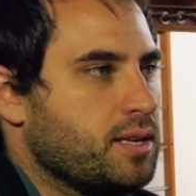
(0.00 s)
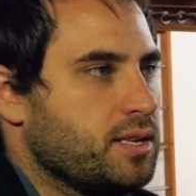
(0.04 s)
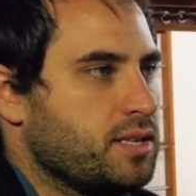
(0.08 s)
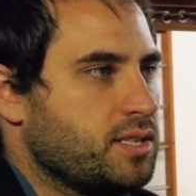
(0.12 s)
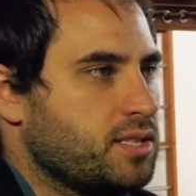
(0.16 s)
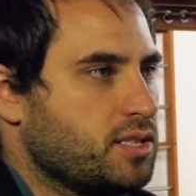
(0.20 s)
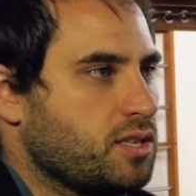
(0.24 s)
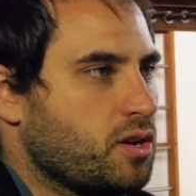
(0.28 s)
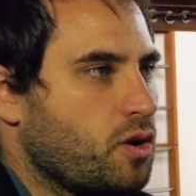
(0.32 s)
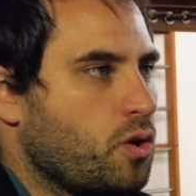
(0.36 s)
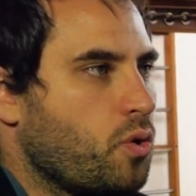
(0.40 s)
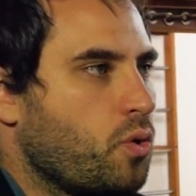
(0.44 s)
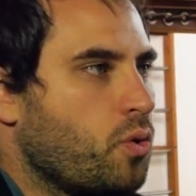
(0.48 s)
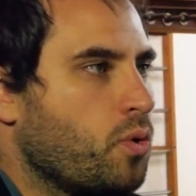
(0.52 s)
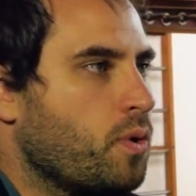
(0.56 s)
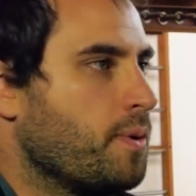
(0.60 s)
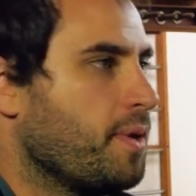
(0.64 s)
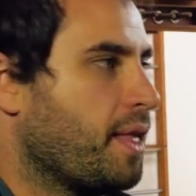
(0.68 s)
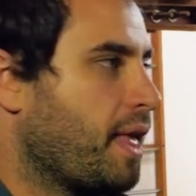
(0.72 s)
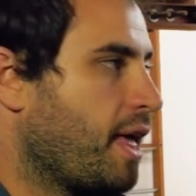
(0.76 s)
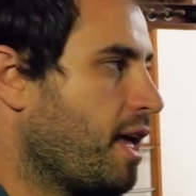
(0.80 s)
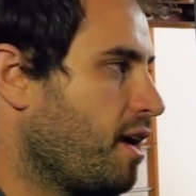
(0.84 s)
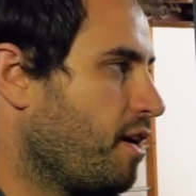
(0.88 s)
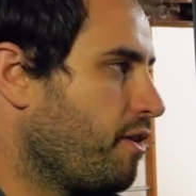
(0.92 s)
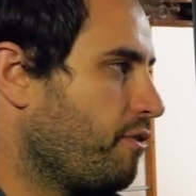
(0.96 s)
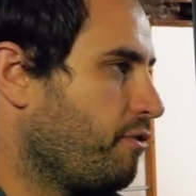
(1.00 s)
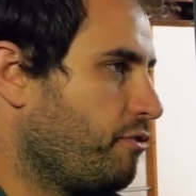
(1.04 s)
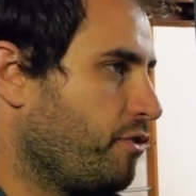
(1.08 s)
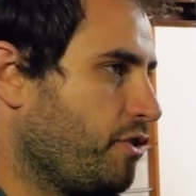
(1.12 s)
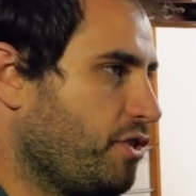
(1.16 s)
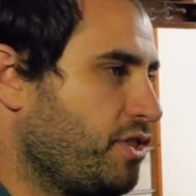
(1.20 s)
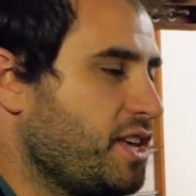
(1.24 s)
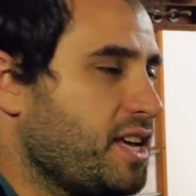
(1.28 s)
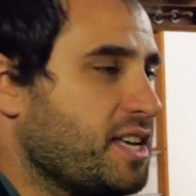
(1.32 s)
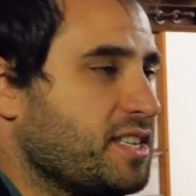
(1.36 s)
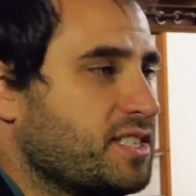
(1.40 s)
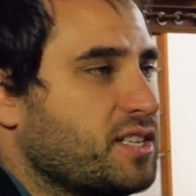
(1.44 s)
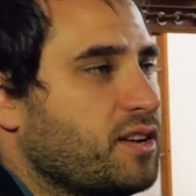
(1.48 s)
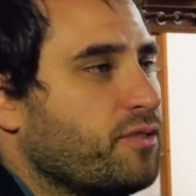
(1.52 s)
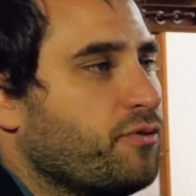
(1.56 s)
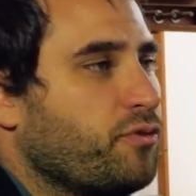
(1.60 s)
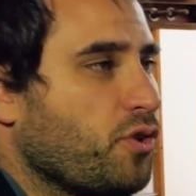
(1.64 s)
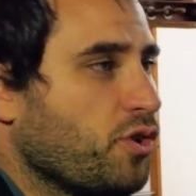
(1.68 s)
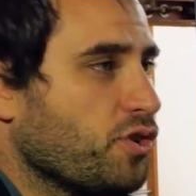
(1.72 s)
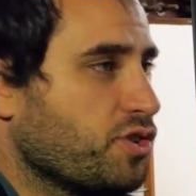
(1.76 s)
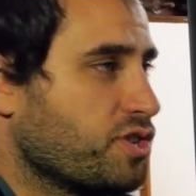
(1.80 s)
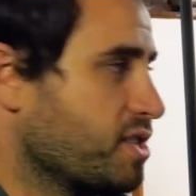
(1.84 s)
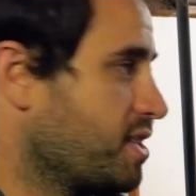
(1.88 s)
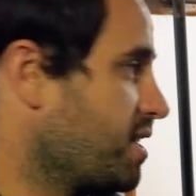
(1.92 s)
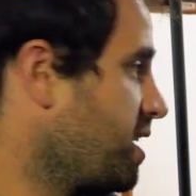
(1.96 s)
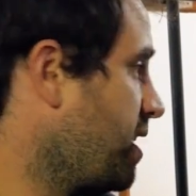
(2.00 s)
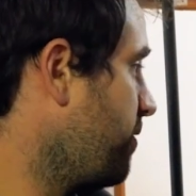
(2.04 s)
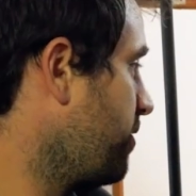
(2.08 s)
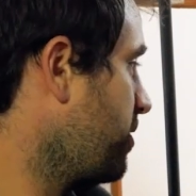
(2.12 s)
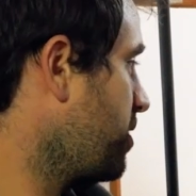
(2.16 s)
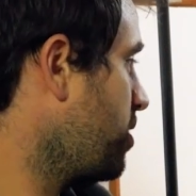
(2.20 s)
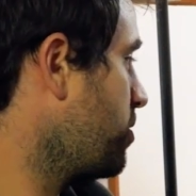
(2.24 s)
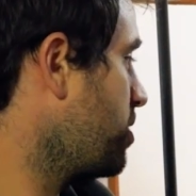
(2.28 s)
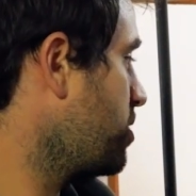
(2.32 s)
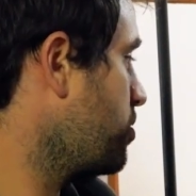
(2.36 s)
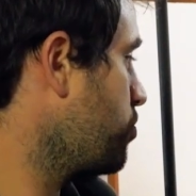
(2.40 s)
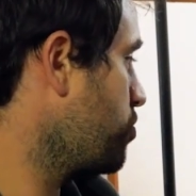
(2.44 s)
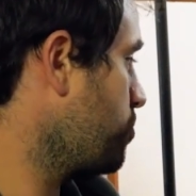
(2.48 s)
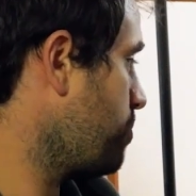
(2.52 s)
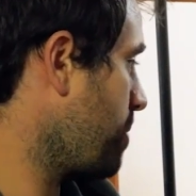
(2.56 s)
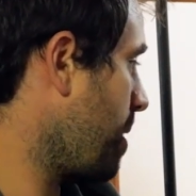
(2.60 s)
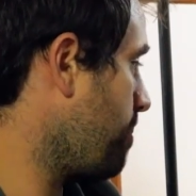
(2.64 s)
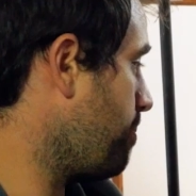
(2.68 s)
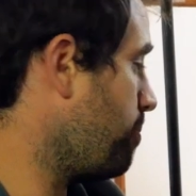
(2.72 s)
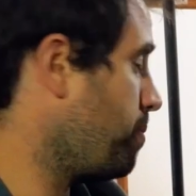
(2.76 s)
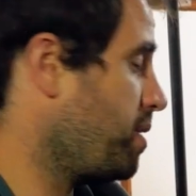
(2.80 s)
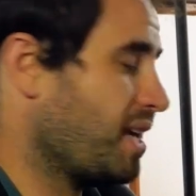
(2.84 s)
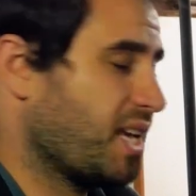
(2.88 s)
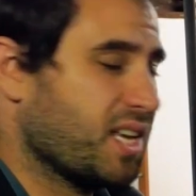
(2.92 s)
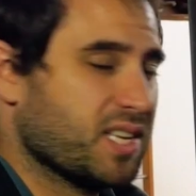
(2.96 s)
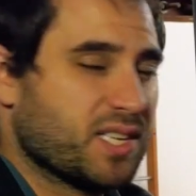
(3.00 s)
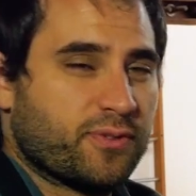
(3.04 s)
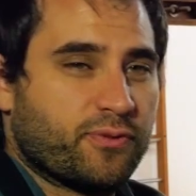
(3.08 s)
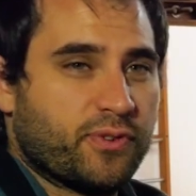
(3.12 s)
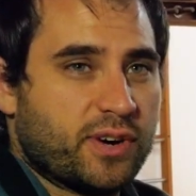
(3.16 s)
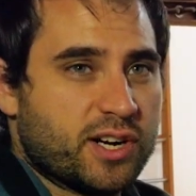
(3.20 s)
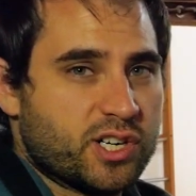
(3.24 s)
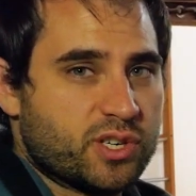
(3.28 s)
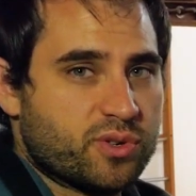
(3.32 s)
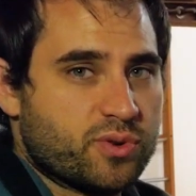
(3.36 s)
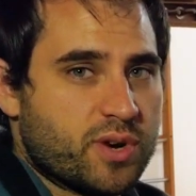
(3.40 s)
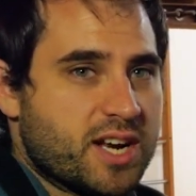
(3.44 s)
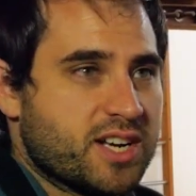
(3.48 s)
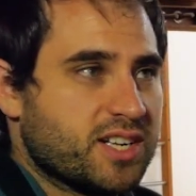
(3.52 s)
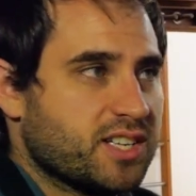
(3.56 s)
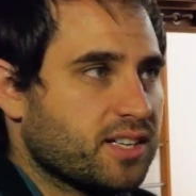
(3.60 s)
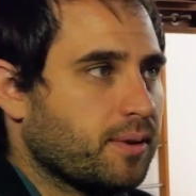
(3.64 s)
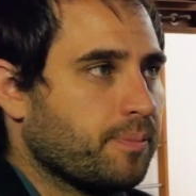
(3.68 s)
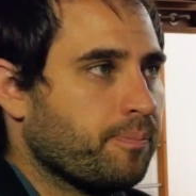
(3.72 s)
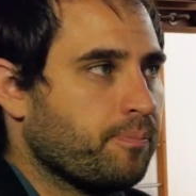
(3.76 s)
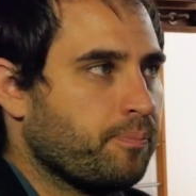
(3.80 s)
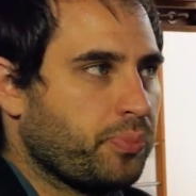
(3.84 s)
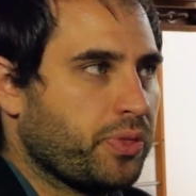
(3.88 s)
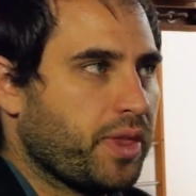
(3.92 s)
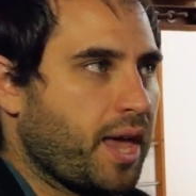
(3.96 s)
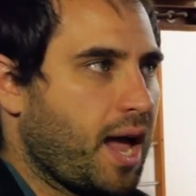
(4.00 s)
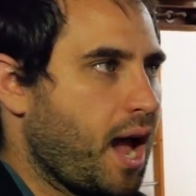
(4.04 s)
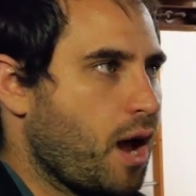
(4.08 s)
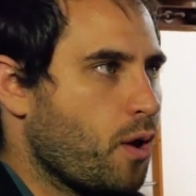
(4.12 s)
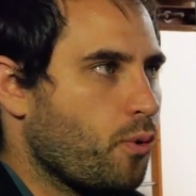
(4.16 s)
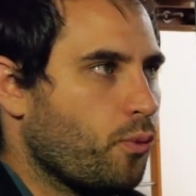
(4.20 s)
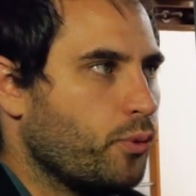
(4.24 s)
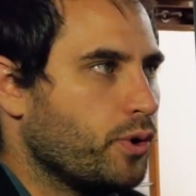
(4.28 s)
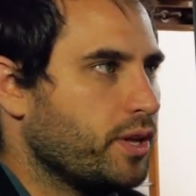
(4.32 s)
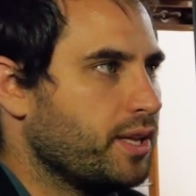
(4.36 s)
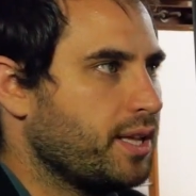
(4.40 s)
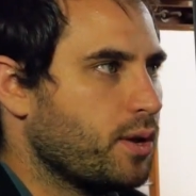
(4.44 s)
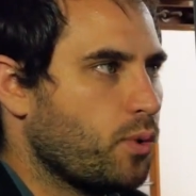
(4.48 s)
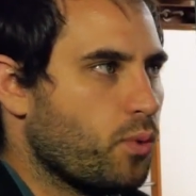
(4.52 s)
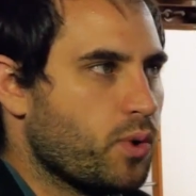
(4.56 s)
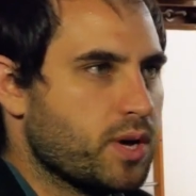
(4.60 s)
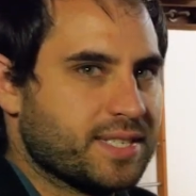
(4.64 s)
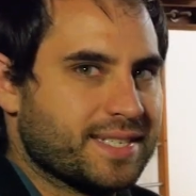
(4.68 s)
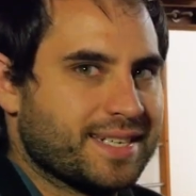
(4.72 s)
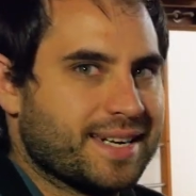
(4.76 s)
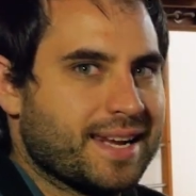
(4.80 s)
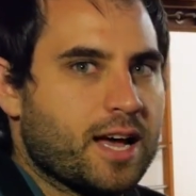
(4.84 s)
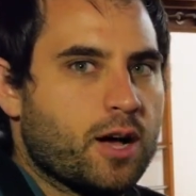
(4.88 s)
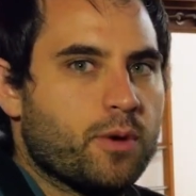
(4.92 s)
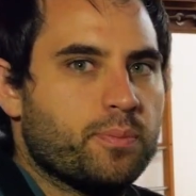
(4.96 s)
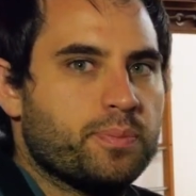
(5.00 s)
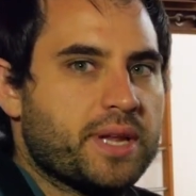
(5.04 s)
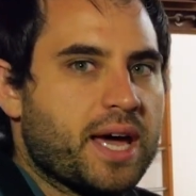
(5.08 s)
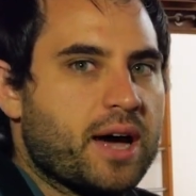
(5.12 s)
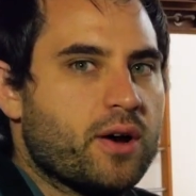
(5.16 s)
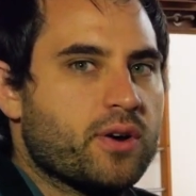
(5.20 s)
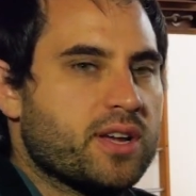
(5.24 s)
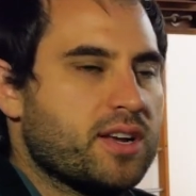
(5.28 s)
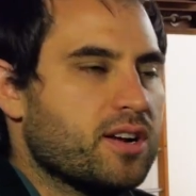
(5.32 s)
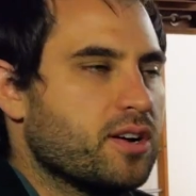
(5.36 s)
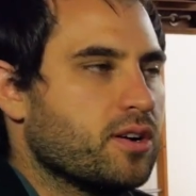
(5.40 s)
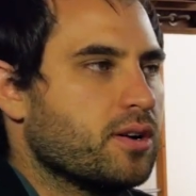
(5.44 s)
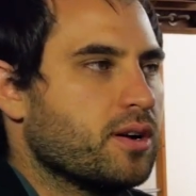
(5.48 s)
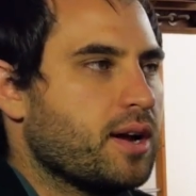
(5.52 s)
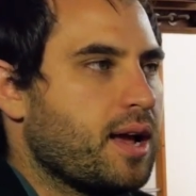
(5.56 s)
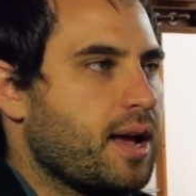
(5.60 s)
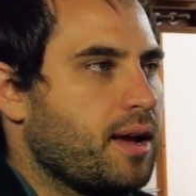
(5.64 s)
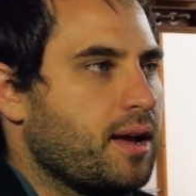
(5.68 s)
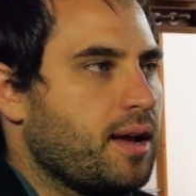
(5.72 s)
So for this, unfortunately, even though this was my biggest frustration, I really wasn't helped out here